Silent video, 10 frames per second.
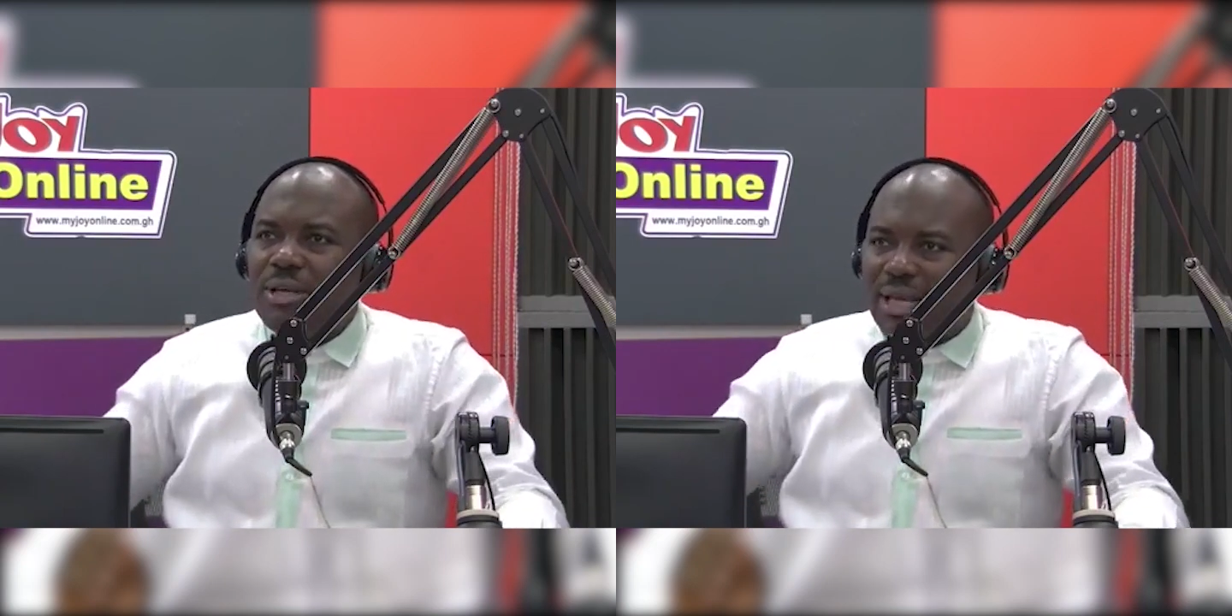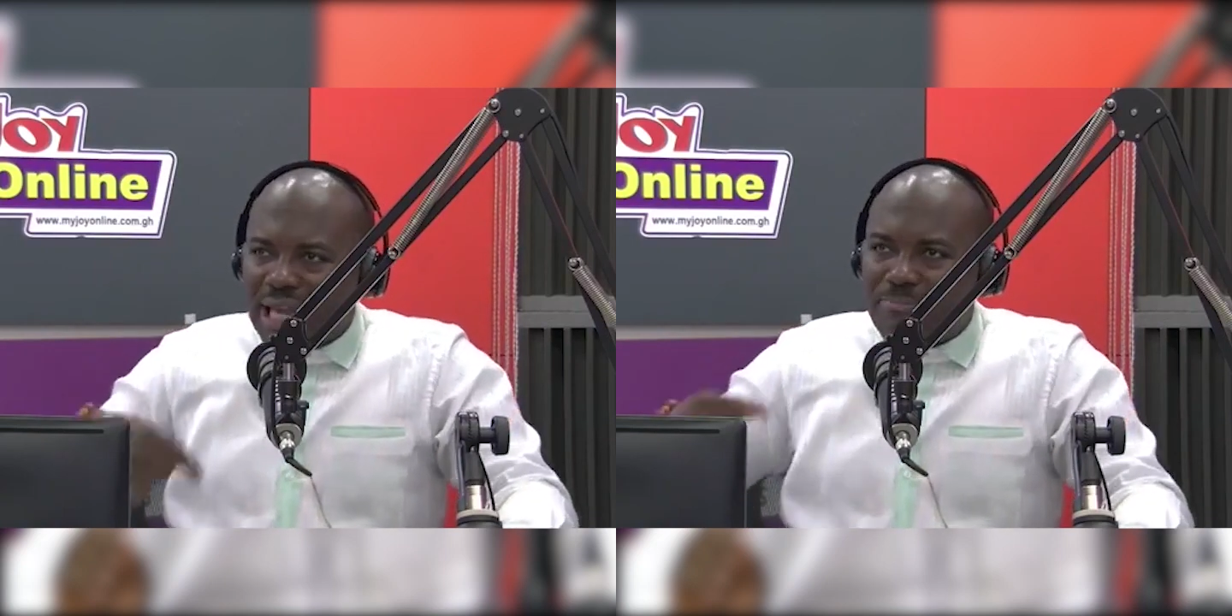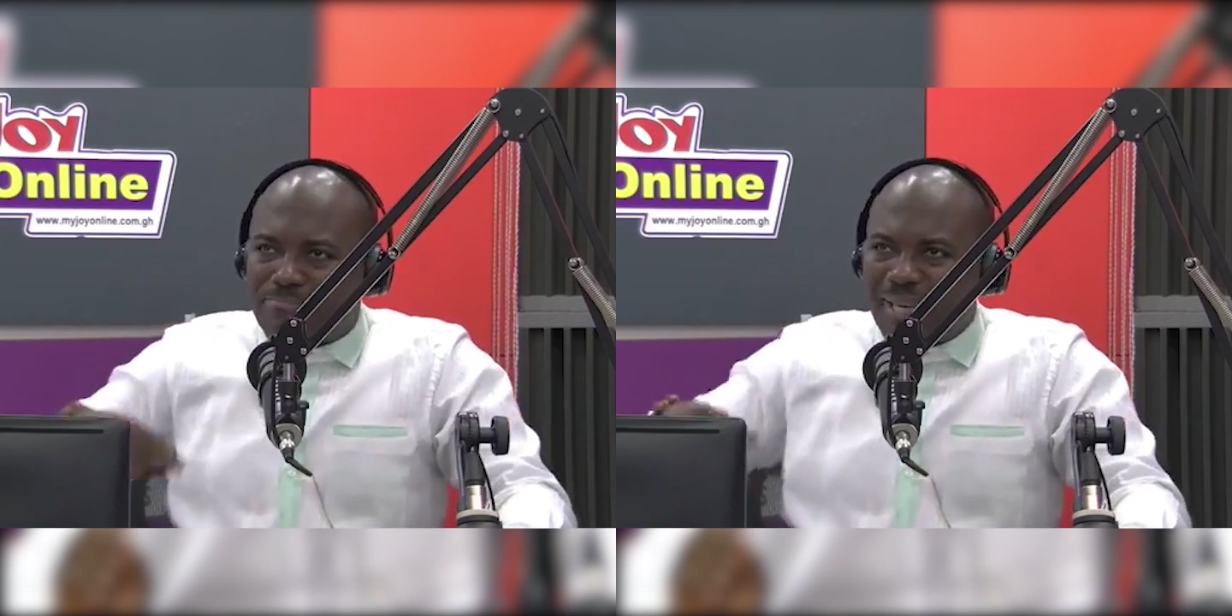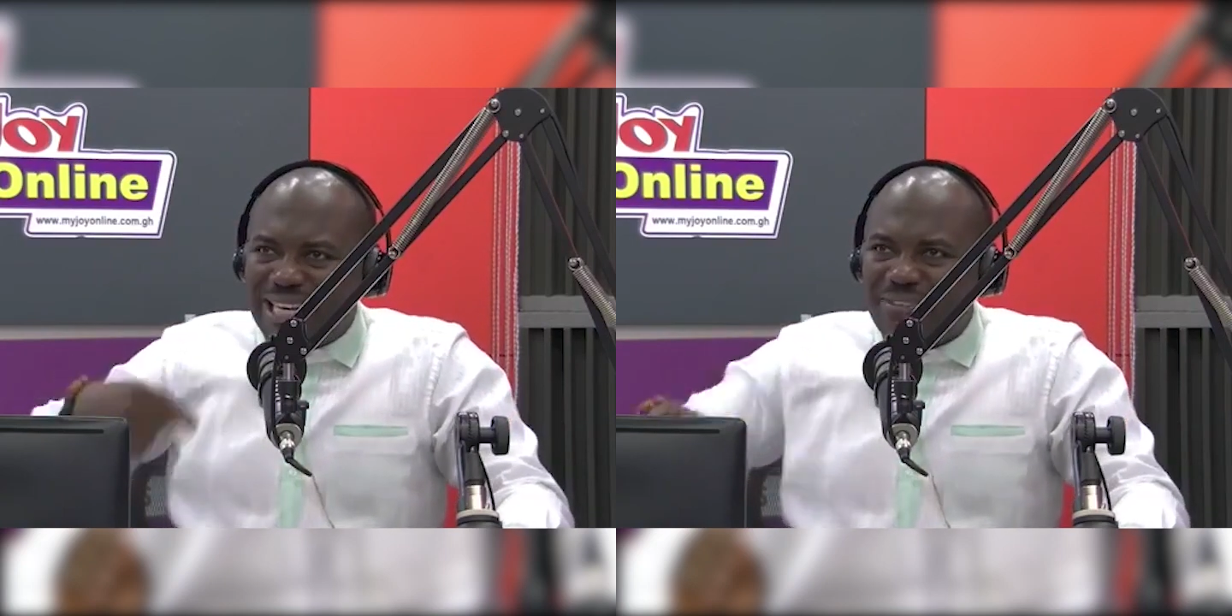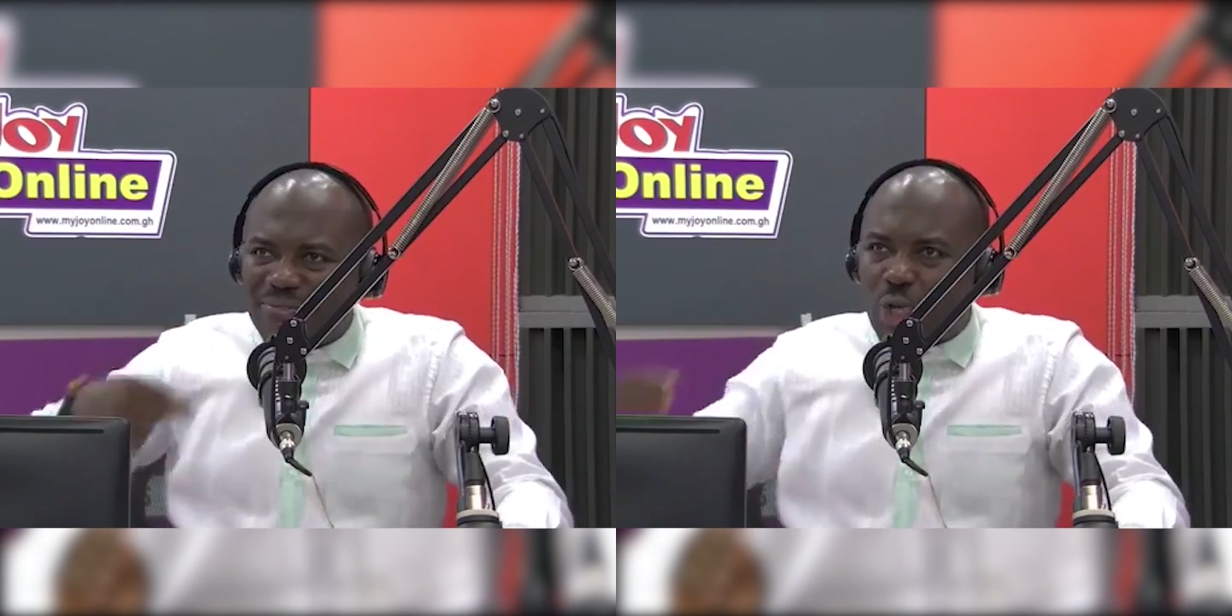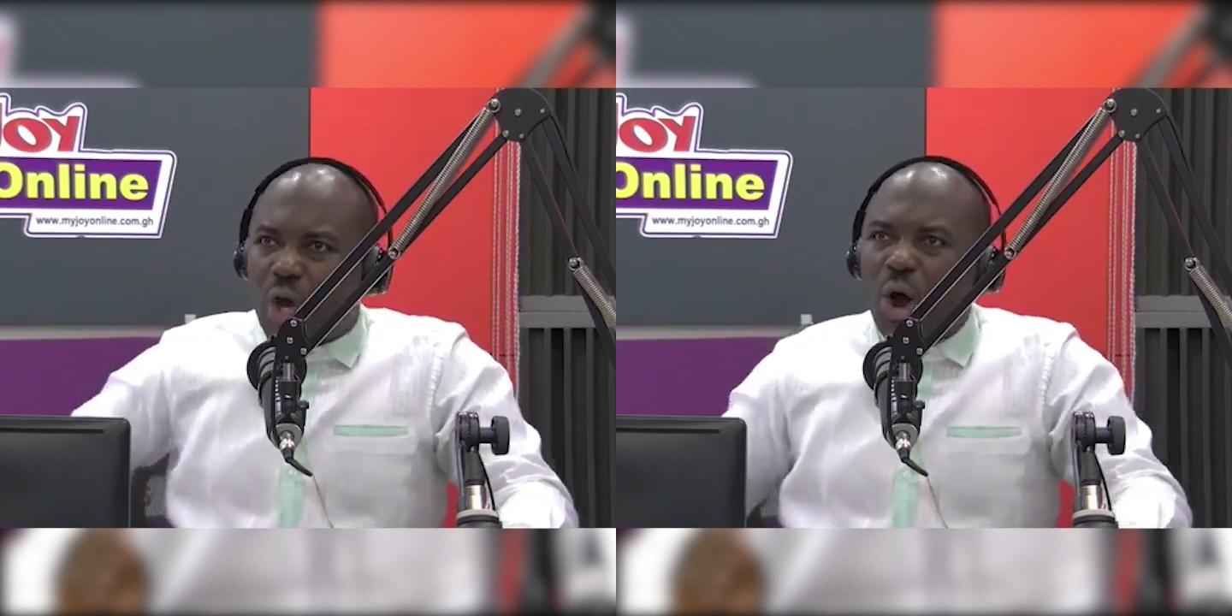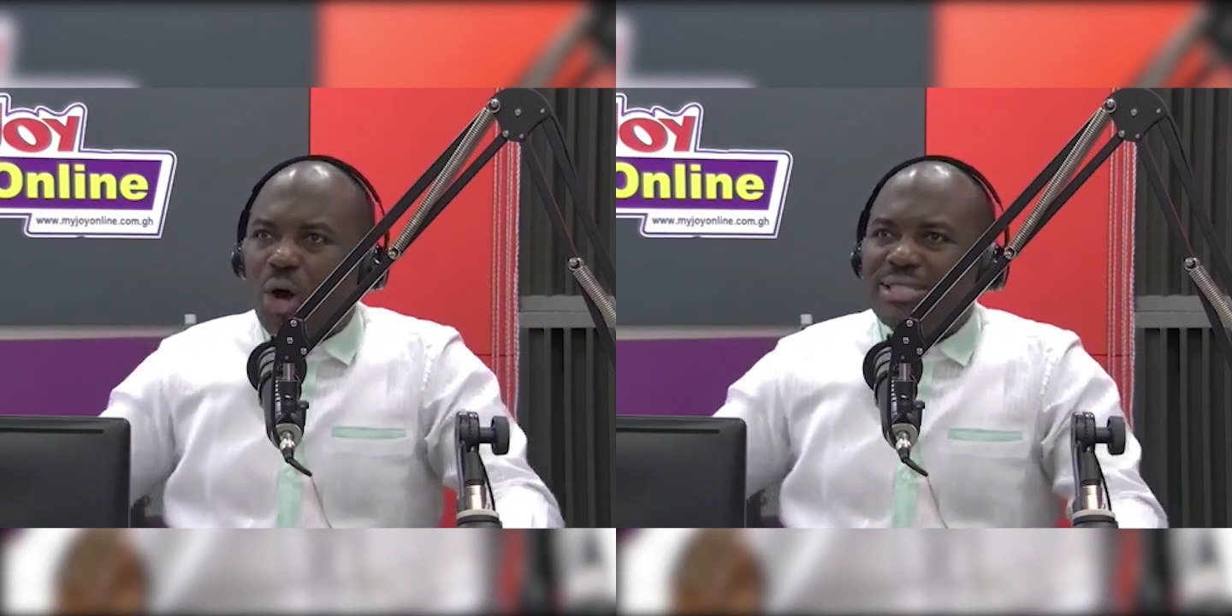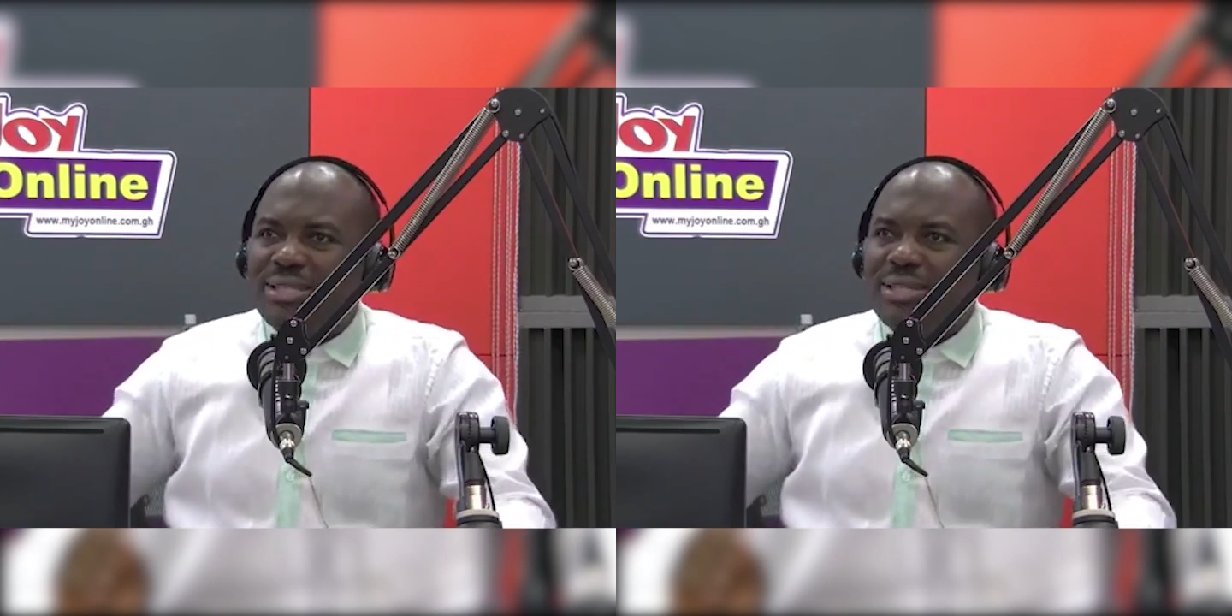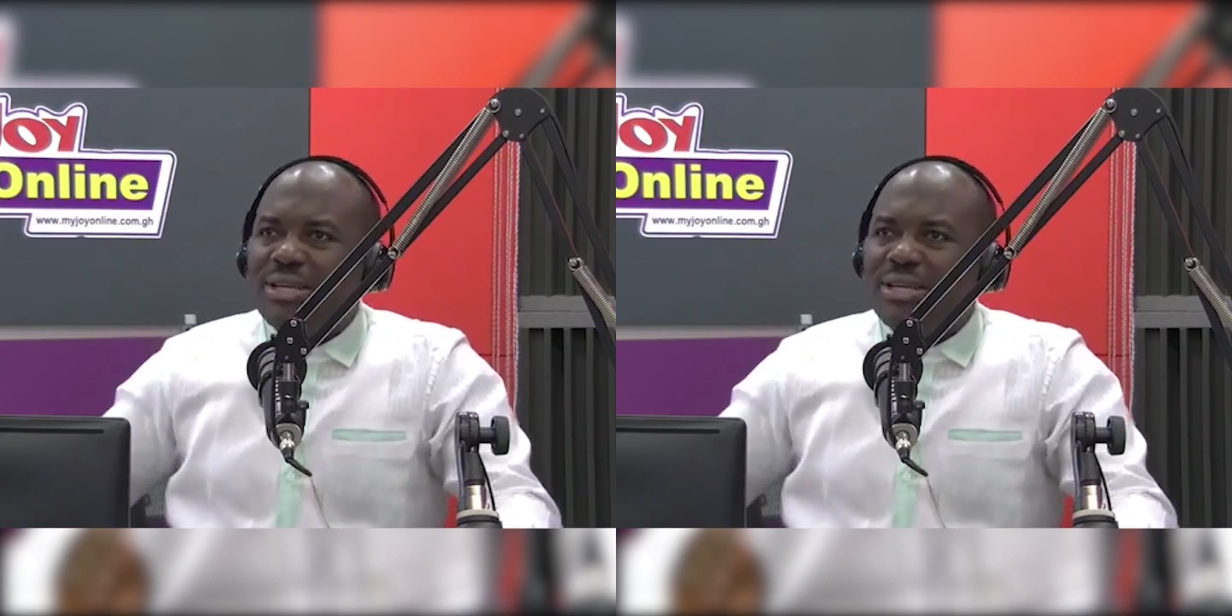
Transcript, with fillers: he believed God.